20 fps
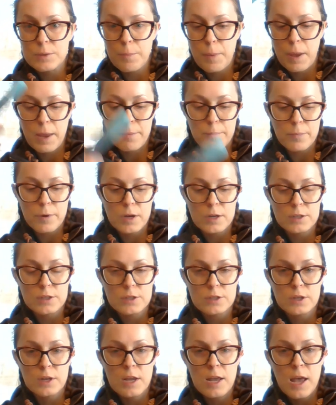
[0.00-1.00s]

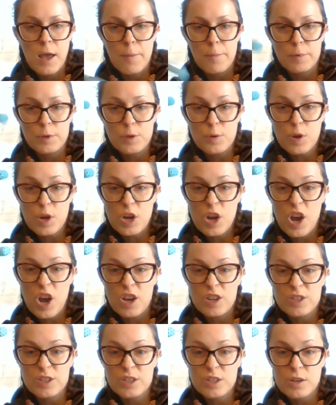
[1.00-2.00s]
paintbrush. But you can
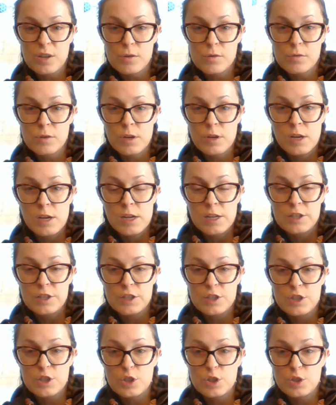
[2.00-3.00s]
also
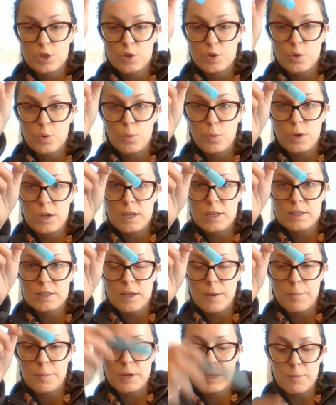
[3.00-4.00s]
just squeeze a
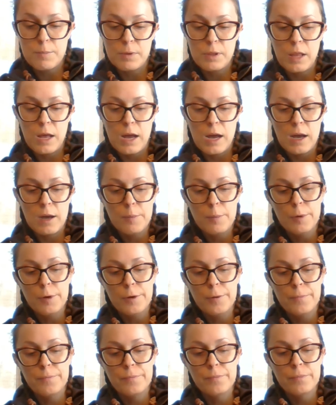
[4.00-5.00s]
big blob
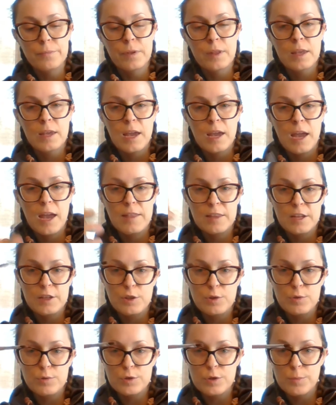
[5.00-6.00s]
and then
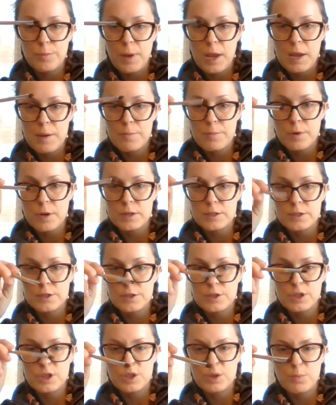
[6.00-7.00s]
use your paintbrush
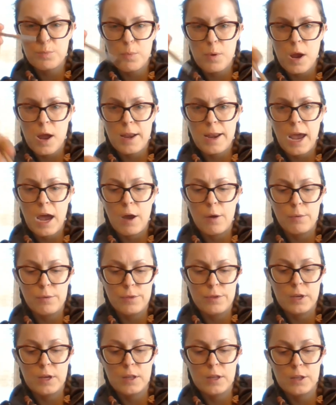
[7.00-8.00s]
to spread out
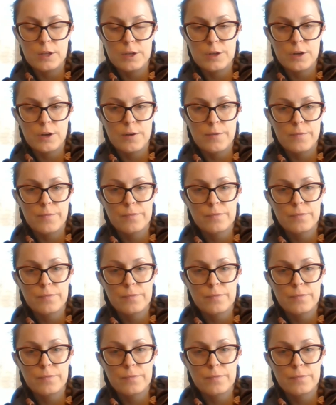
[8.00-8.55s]
the glitter.